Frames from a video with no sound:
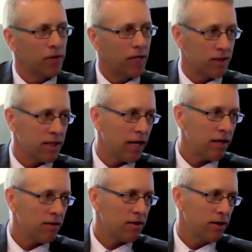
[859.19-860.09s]
as a
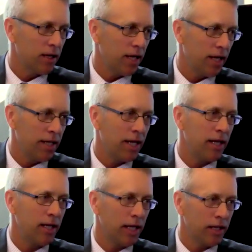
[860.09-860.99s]
test, and
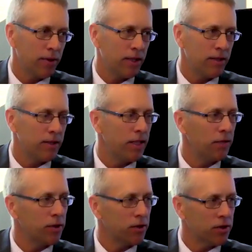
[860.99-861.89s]
then they like what they
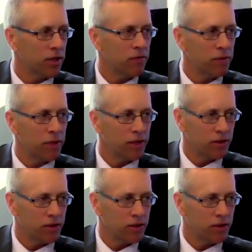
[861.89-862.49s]
see with their software.